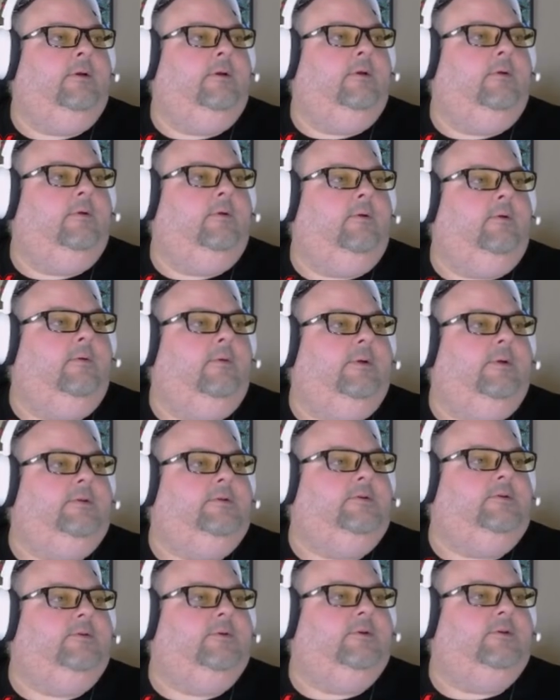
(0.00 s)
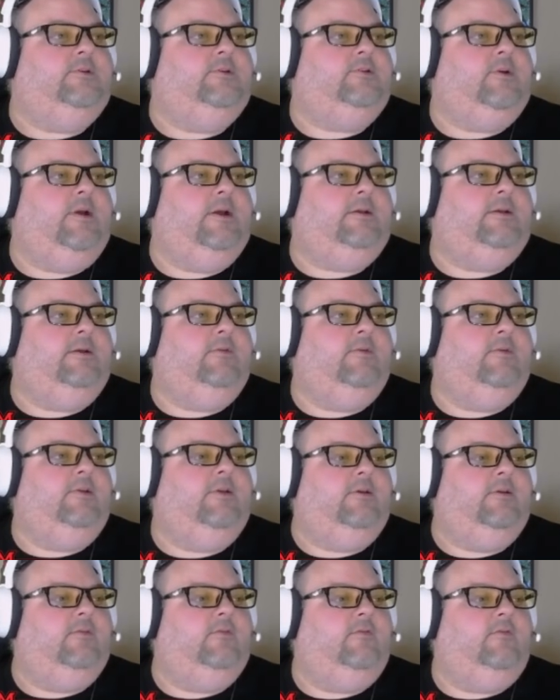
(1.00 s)
Going to extract
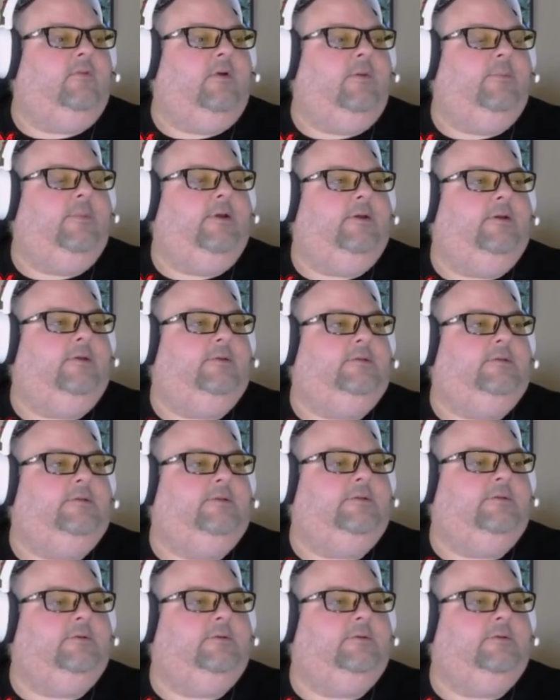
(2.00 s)
everything from it.